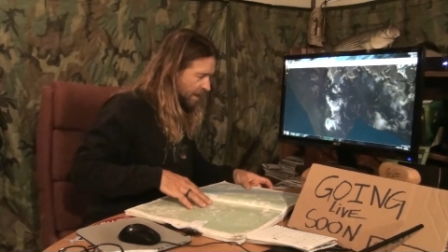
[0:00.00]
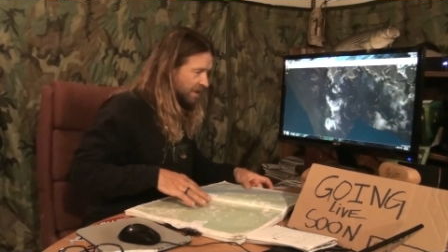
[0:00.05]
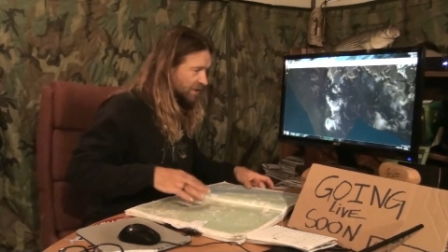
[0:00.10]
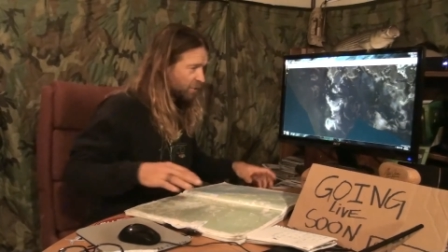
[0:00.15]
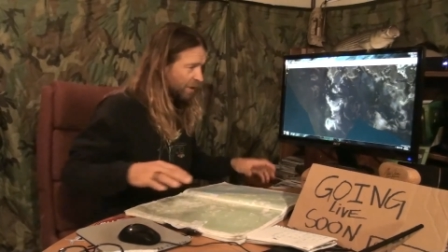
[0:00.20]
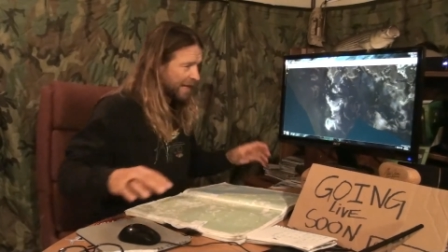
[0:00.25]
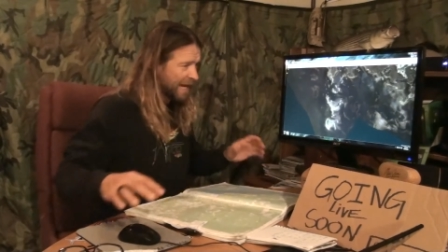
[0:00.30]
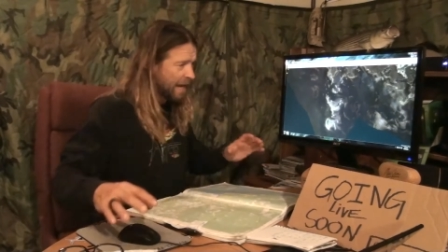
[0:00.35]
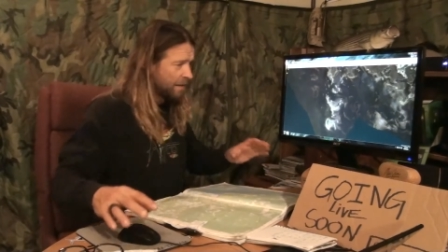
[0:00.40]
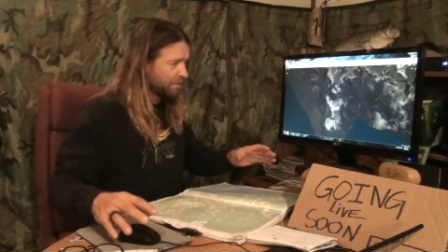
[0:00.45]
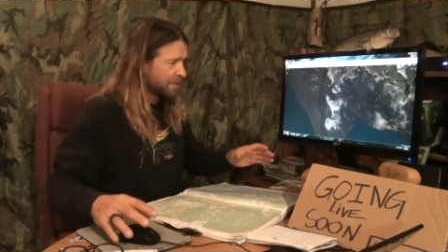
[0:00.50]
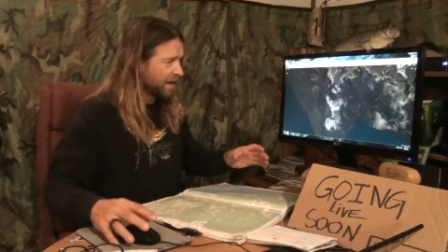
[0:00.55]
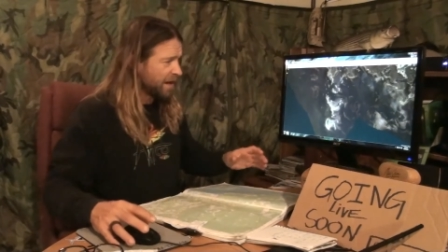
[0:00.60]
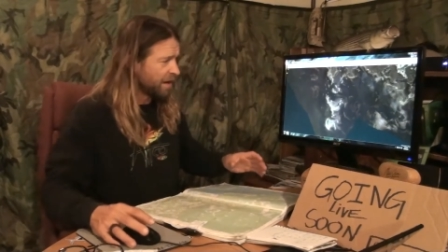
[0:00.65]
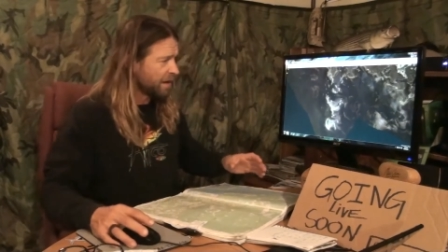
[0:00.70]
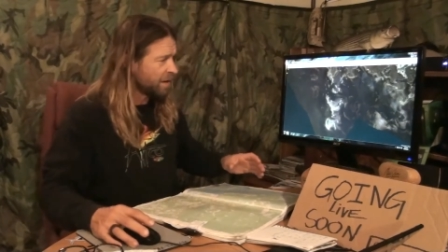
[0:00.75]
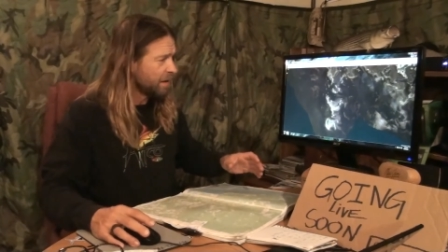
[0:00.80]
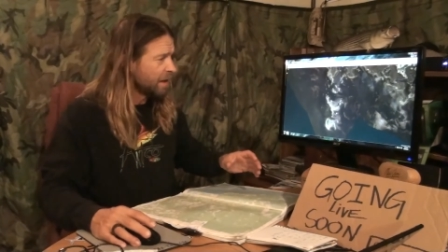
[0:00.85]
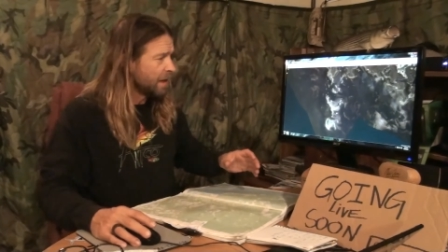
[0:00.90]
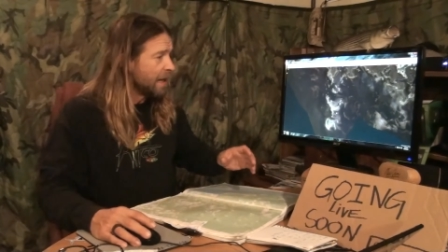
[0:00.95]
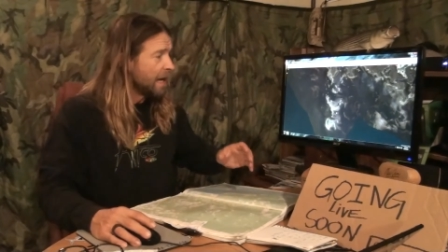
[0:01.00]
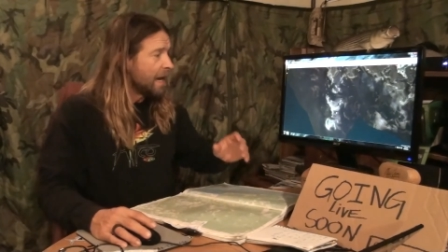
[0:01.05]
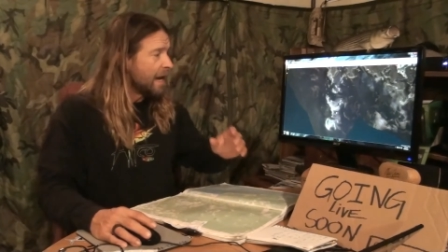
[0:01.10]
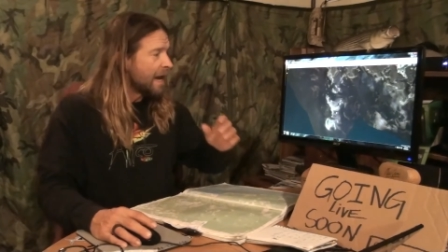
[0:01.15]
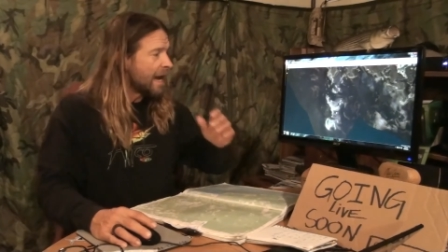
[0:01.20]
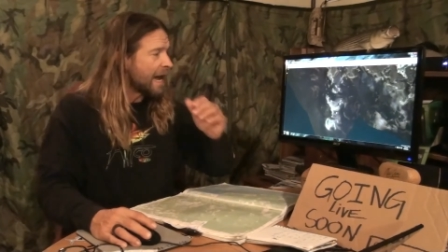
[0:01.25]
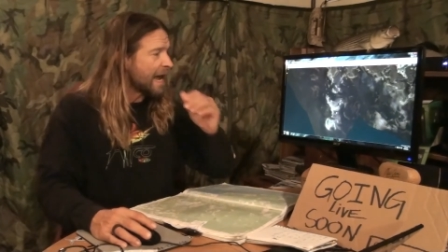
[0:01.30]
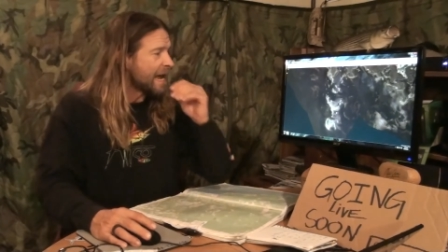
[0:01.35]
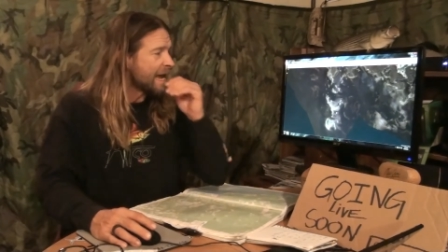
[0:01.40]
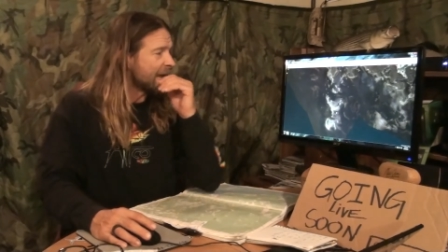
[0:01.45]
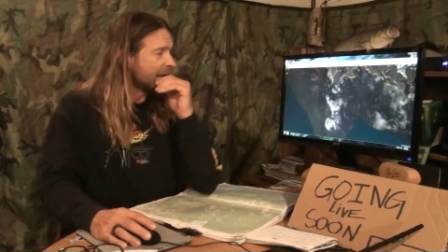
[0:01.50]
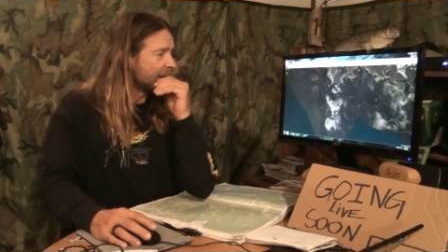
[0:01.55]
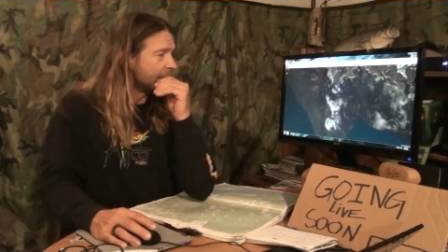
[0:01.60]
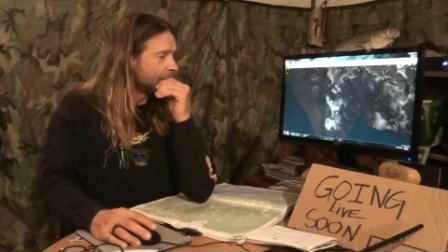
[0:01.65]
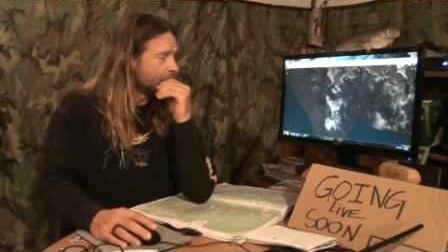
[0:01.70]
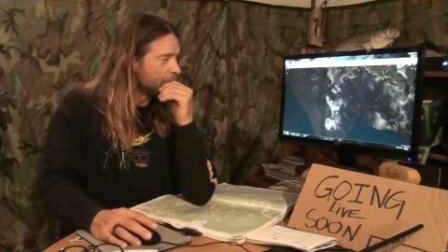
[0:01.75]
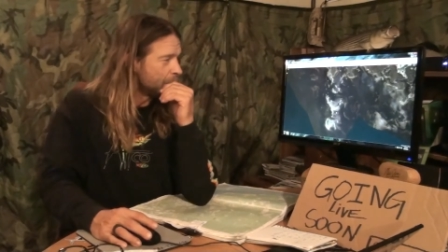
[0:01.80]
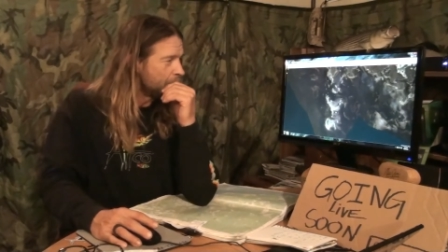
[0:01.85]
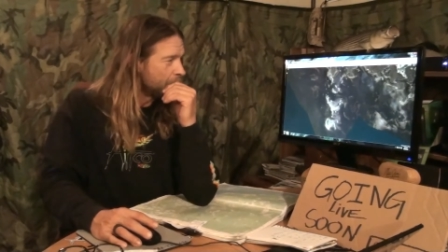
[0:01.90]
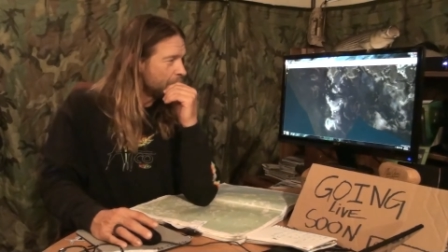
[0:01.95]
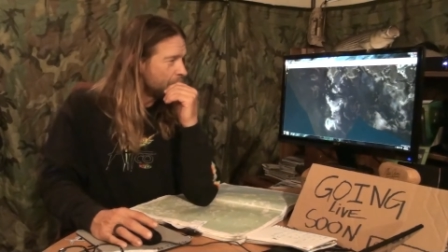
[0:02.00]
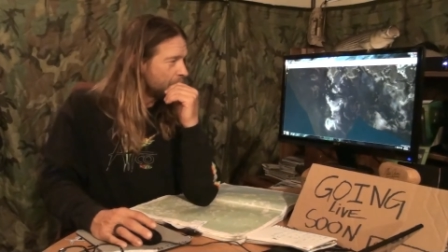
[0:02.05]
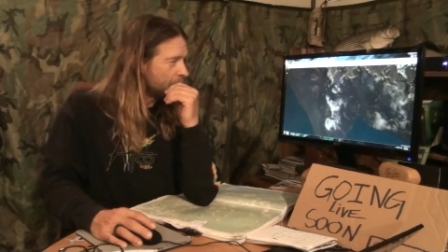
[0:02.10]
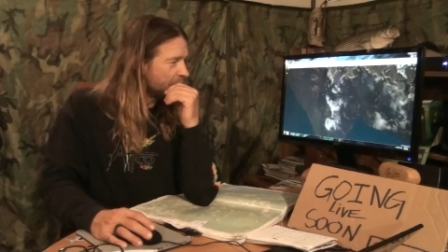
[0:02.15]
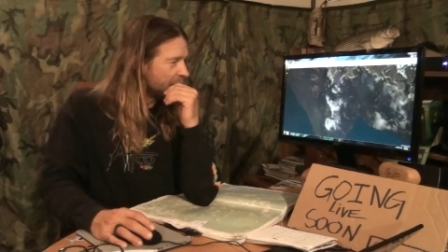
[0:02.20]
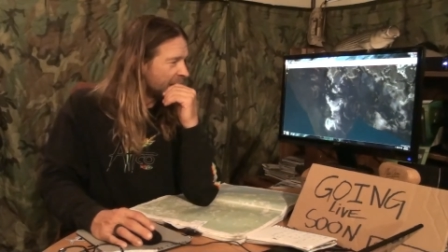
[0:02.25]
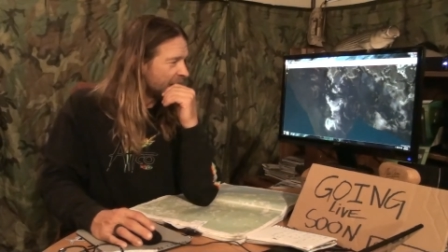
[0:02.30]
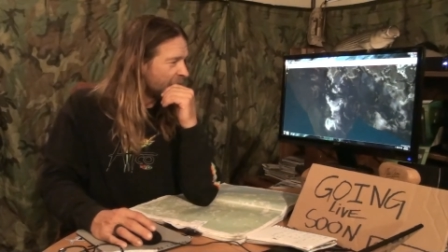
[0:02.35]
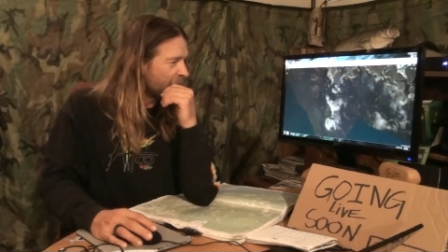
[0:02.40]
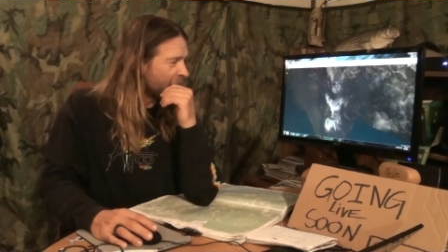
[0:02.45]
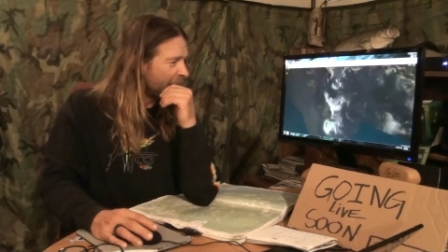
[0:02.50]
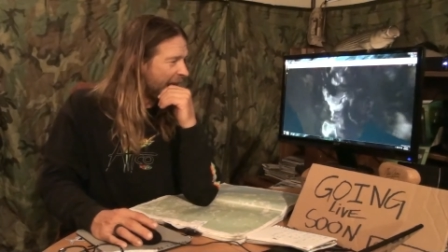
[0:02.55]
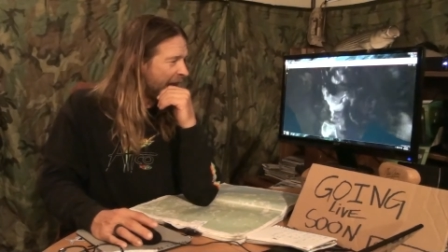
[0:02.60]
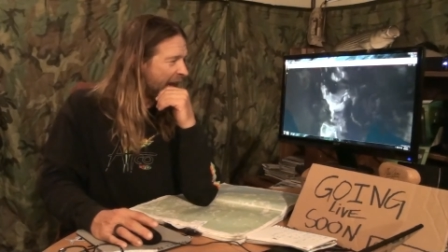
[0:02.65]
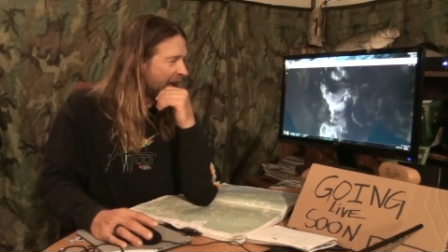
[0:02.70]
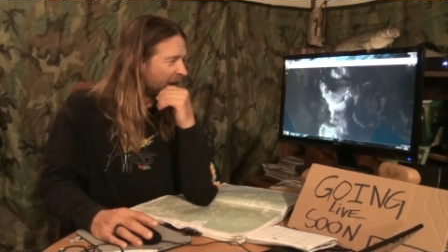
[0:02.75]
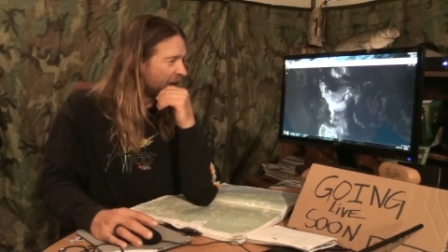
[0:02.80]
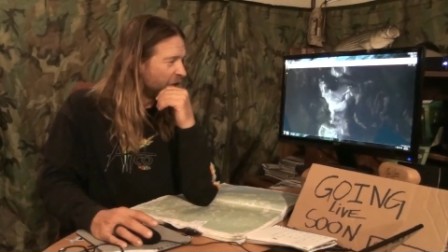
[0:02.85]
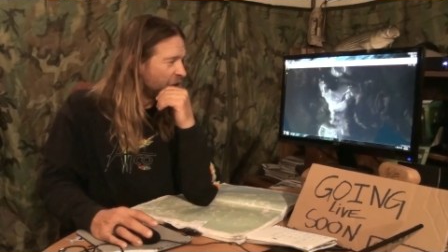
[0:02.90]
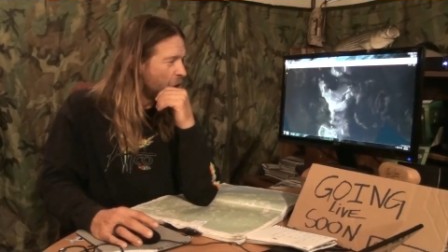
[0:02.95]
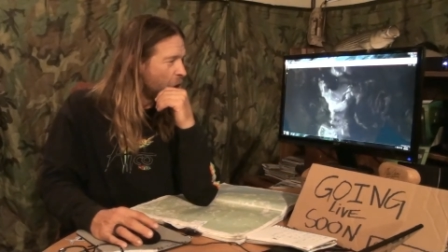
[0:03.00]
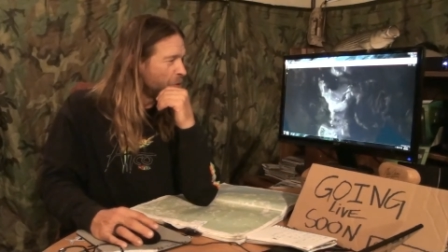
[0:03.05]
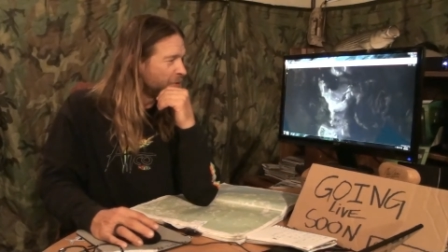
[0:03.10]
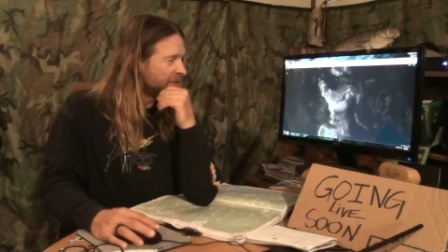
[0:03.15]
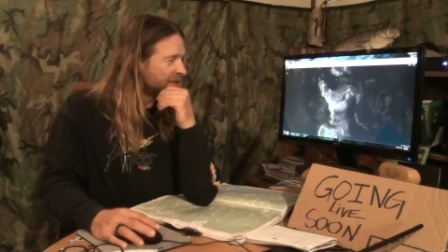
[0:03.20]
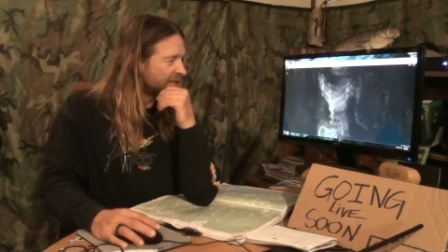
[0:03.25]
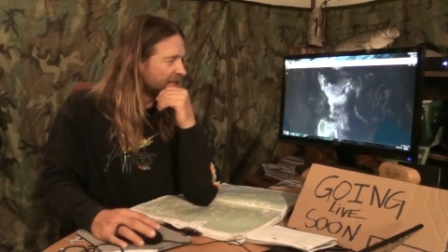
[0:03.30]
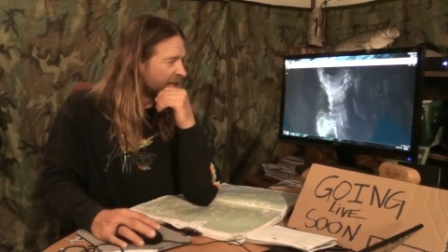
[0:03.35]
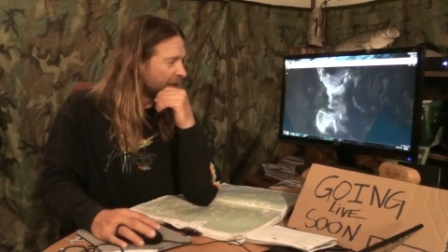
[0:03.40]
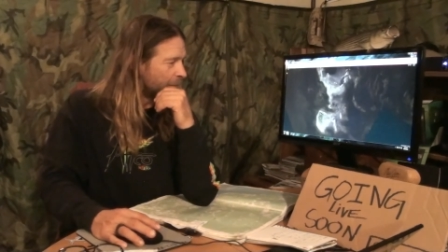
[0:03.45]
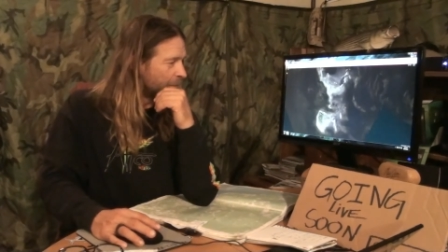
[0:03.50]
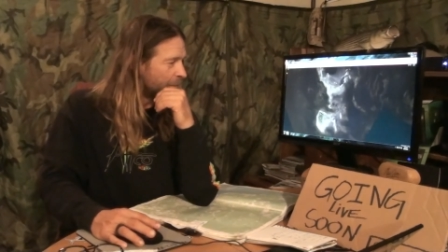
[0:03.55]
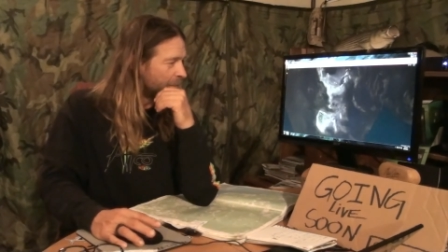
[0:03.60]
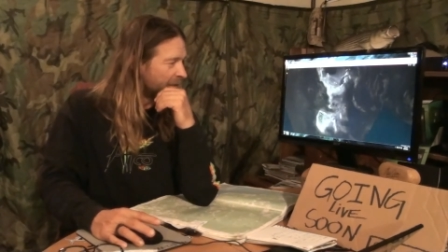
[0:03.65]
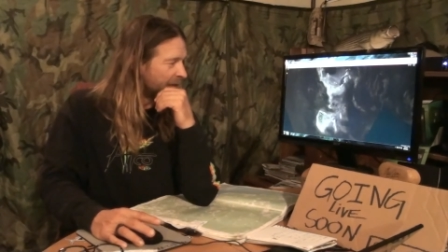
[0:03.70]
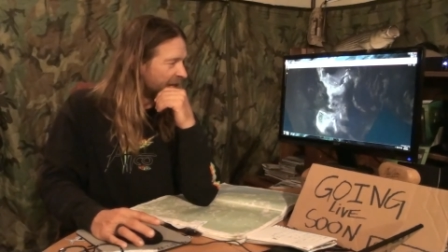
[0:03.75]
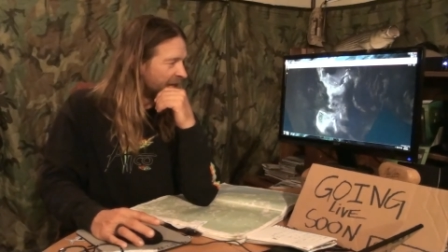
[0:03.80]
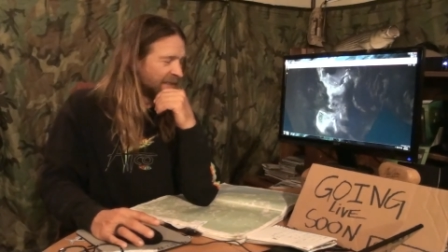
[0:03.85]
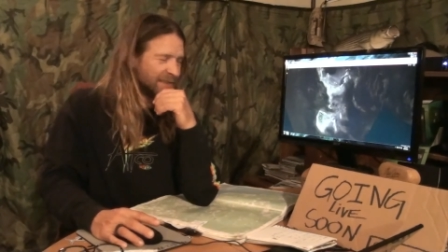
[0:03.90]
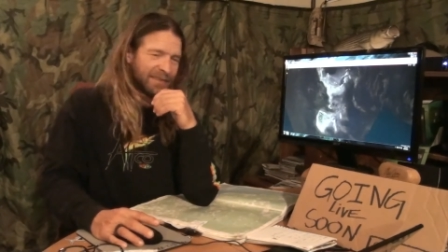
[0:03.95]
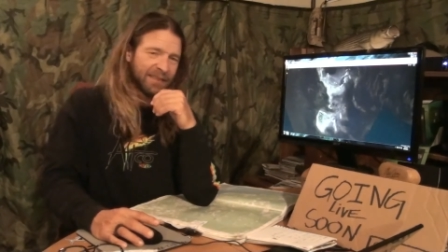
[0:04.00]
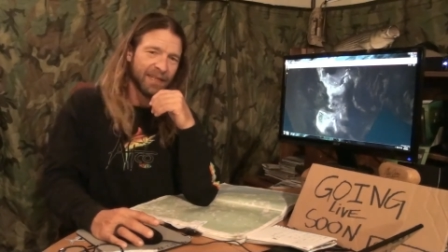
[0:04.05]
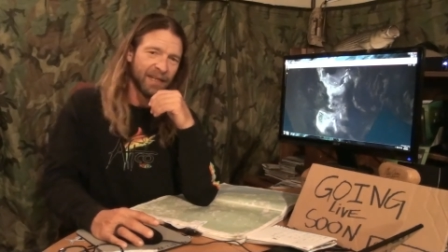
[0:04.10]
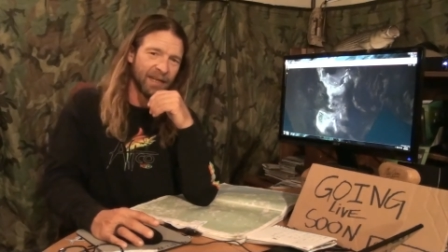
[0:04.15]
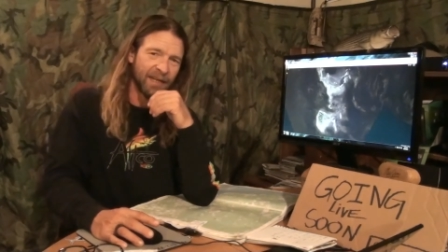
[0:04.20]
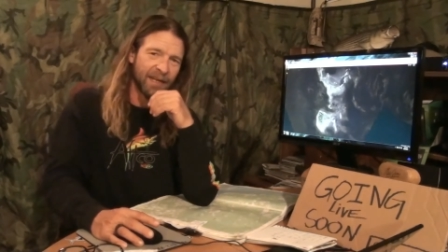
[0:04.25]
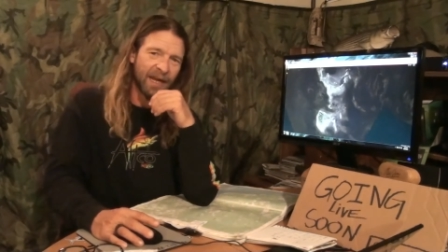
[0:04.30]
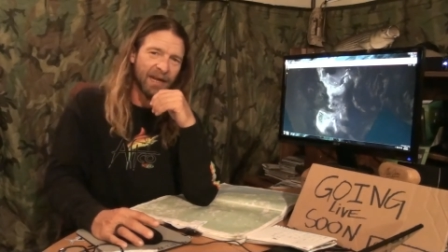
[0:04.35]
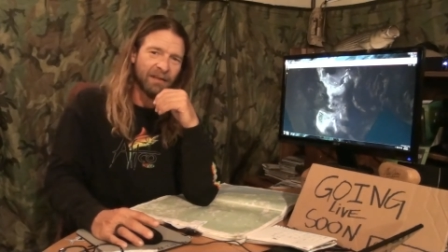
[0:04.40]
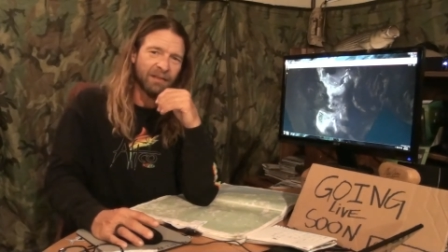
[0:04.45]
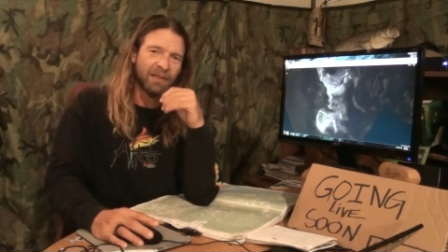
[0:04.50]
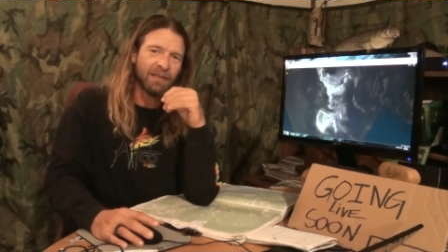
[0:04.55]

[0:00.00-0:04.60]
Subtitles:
So I camped there, and here I had a no-seam incident.